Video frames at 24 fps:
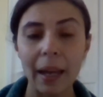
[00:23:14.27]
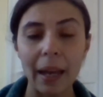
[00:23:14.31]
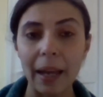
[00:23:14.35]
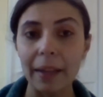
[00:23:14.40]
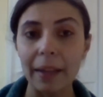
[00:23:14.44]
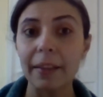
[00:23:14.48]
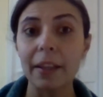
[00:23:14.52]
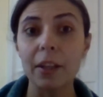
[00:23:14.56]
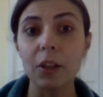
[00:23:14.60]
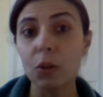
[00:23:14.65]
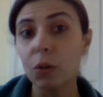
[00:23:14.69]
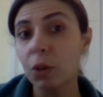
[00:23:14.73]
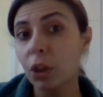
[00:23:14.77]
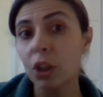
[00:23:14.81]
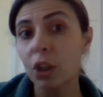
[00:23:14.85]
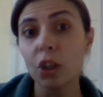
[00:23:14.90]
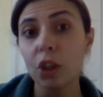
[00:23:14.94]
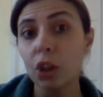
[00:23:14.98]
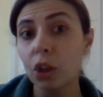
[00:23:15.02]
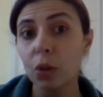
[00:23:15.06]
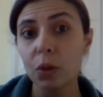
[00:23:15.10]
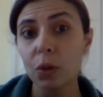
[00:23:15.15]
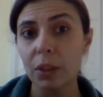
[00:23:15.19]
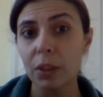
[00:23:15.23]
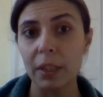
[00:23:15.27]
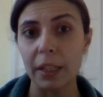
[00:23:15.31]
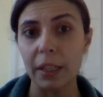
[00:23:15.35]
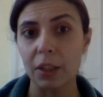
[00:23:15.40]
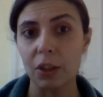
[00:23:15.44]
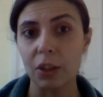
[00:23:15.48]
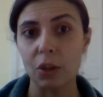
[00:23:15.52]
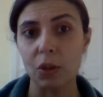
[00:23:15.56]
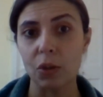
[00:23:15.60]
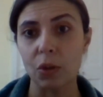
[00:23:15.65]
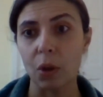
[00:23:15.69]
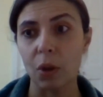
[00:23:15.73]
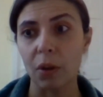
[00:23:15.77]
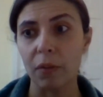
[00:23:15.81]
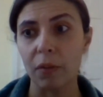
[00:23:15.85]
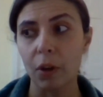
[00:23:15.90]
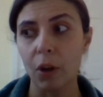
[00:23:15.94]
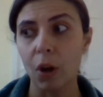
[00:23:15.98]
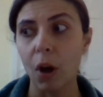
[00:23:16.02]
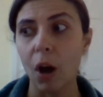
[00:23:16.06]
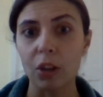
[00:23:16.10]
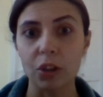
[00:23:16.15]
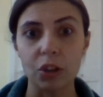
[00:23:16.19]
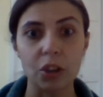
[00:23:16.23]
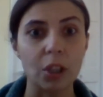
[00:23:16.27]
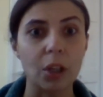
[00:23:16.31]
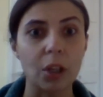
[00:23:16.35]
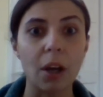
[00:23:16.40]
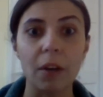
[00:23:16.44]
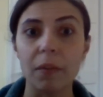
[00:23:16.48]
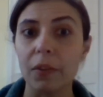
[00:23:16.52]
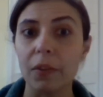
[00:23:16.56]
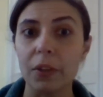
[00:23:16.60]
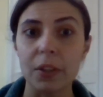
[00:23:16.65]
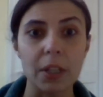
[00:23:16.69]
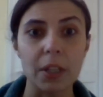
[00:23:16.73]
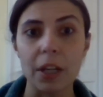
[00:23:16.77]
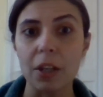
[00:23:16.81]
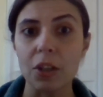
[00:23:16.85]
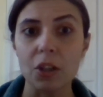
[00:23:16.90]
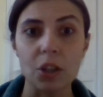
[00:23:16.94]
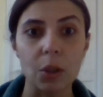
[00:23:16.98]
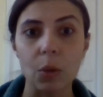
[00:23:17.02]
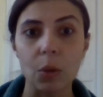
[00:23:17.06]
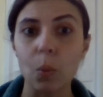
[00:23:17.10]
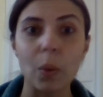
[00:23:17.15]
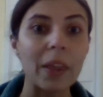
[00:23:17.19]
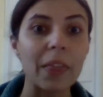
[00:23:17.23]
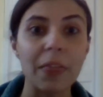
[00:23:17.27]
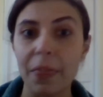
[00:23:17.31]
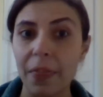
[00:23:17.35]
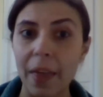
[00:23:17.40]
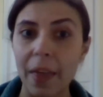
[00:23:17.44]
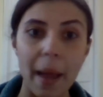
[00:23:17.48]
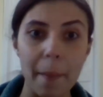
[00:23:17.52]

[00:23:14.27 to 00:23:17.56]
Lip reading: And then you can use this to sort of launch a conversation with